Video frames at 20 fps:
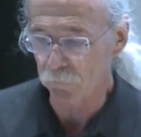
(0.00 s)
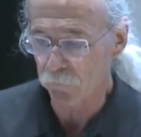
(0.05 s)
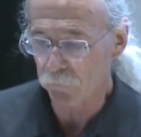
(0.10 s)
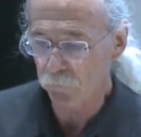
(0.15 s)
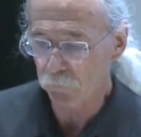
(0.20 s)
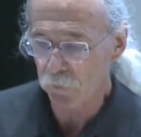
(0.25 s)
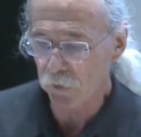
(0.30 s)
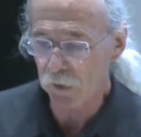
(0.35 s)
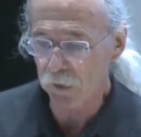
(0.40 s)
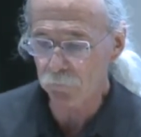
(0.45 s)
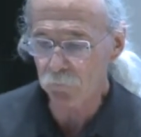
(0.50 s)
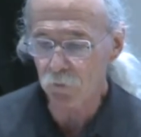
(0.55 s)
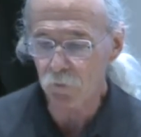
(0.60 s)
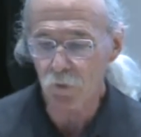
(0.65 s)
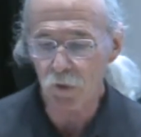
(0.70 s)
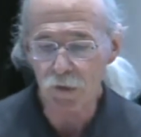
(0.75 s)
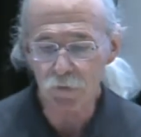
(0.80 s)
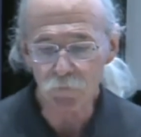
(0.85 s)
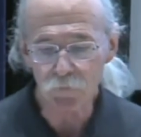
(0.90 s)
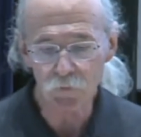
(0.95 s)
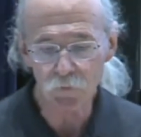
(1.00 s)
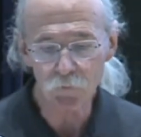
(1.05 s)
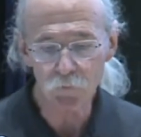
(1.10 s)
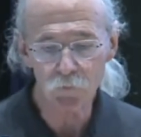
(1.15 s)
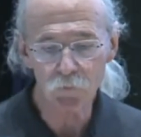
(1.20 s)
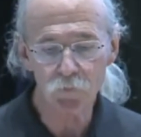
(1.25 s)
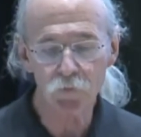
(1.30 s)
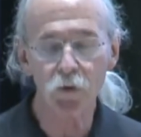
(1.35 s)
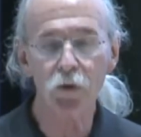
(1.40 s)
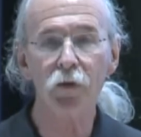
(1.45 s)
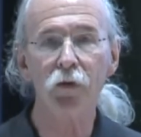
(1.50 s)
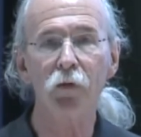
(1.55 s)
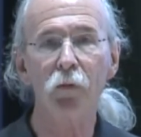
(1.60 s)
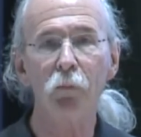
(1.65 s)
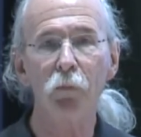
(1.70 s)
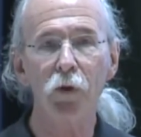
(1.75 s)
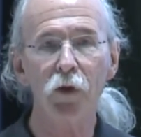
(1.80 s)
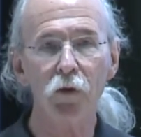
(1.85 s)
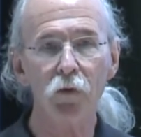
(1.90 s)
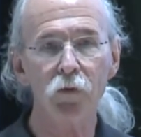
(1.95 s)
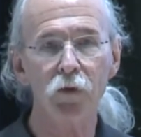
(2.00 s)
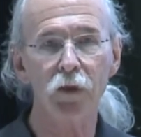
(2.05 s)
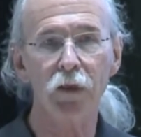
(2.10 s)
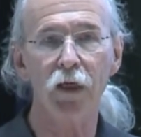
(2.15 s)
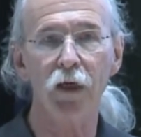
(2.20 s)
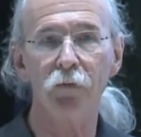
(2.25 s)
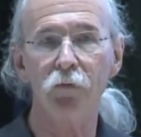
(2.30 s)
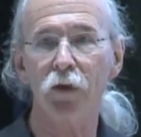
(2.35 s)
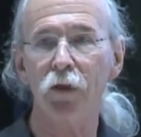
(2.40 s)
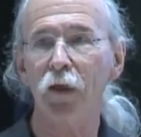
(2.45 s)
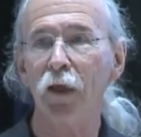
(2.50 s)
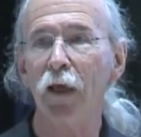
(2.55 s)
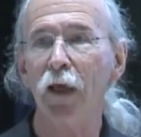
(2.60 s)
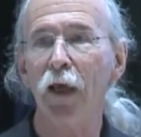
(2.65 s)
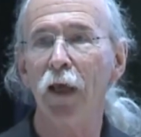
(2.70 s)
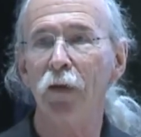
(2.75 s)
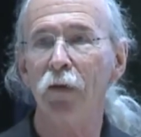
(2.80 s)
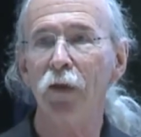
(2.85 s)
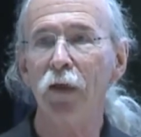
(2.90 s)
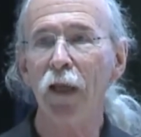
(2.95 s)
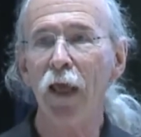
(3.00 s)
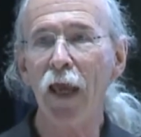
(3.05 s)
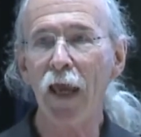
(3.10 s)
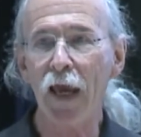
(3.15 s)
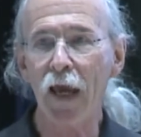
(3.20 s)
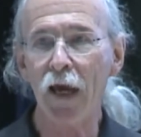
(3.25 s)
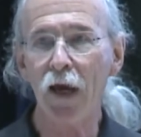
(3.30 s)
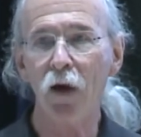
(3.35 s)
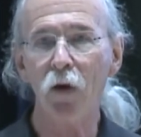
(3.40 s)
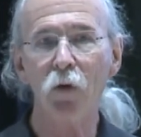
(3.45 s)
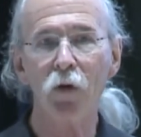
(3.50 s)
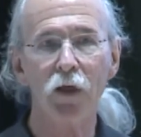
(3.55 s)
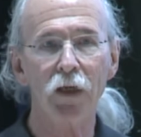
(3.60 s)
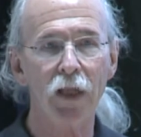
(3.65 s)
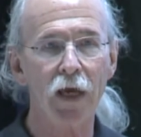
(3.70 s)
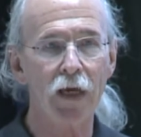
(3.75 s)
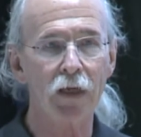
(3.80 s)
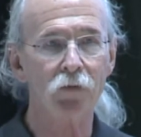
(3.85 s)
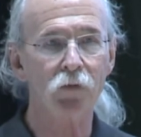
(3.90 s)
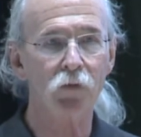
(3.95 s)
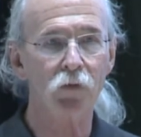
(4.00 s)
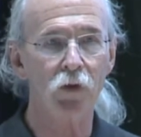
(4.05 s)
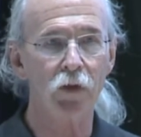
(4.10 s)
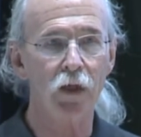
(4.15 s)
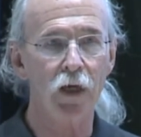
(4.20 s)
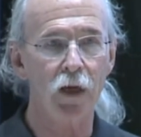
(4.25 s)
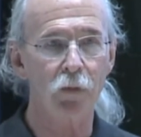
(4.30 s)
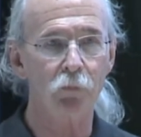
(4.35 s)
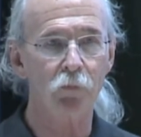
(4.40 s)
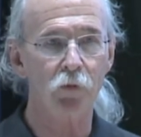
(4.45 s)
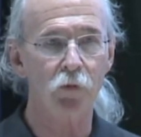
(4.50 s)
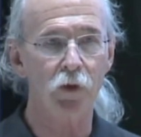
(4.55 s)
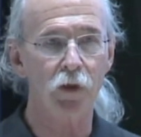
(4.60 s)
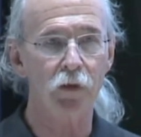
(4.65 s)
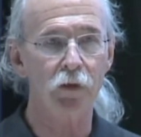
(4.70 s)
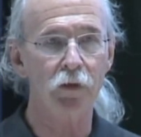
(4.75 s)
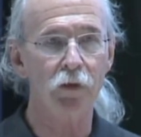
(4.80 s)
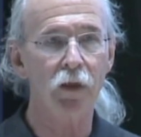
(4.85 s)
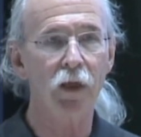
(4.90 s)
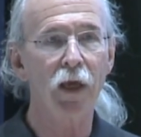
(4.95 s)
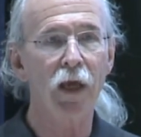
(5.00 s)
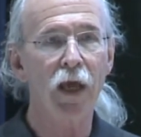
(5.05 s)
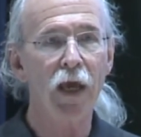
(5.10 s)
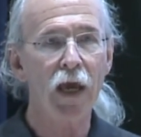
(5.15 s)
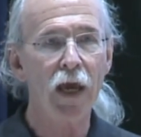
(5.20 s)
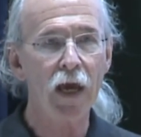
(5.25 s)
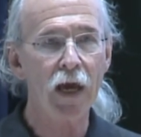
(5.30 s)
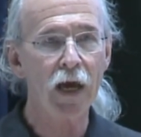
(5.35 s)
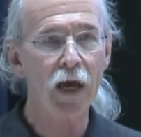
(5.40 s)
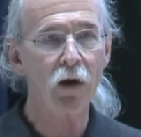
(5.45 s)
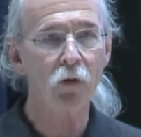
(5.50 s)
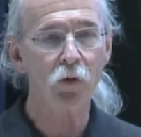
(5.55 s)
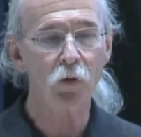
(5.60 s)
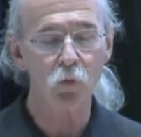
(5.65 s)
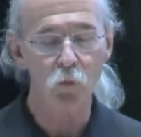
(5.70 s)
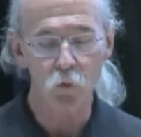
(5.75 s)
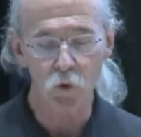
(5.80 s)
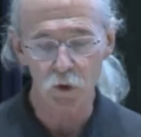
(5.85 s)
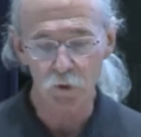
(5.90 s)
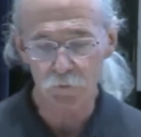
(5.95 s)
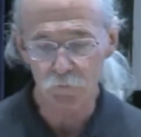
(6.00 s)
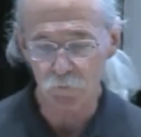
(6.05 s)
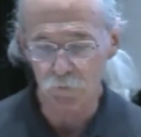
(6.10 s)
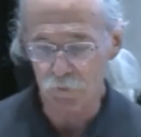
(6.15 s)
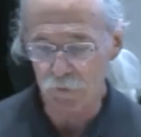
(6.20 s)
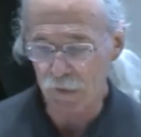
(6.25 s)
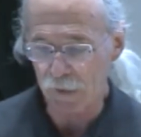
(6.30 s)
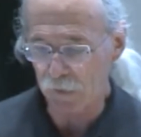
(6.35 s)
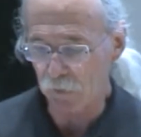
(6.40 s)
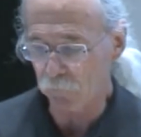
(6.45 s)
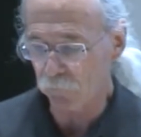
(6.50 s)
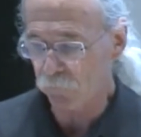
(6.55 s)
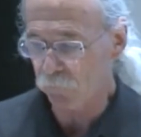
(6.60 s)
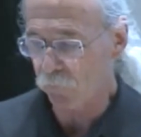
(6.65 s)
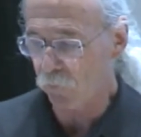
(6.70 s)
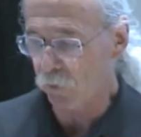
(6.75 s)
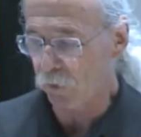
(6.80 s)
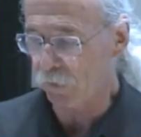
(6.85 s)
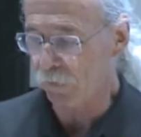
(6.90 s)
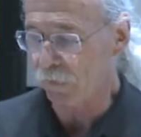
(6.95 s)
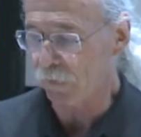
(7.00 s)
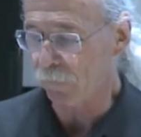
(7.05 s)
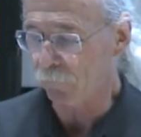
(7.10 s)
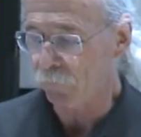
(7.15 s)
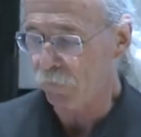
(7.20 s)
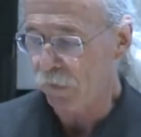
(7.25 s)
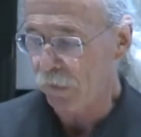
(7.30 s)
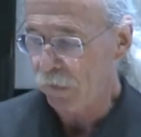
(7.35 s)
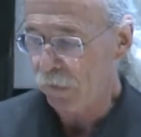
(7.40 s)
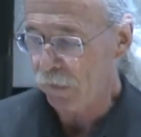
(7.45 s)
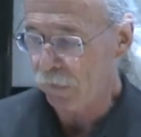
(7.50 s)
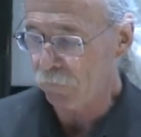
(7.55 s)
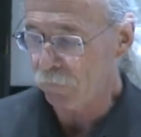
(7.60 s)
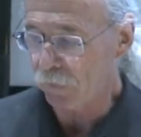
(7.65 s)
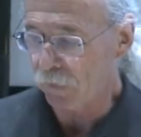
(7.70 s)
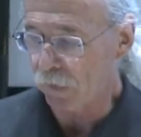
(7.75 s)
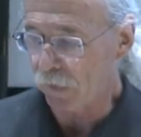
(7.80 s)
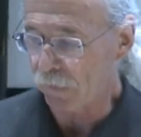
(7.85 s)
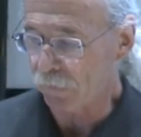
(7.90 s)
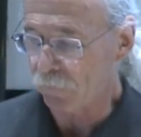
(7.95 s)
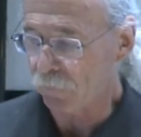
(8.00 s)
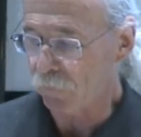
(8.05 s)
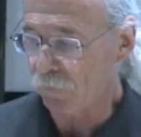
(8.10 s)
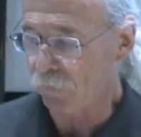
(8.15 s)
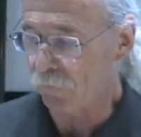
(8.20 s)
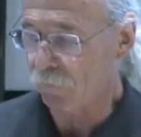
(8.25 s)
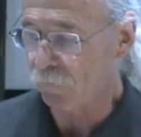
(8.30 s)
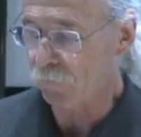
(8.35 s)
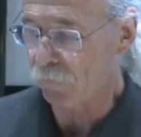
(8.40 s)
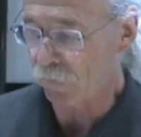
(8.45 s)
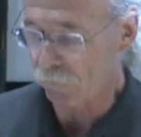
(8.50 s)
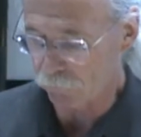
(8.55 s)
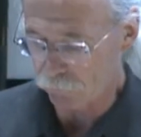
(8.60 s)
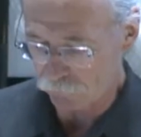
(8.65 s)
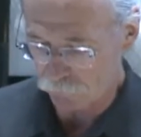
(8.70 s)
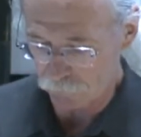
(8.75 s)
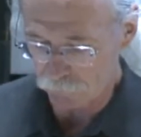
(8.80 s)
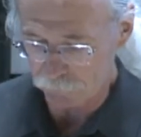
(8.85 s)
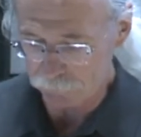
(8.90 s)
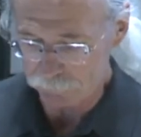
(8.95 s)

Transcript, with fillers: But I'm less interested in the building of it than how it actually operated, how it worked in California in the 19th century.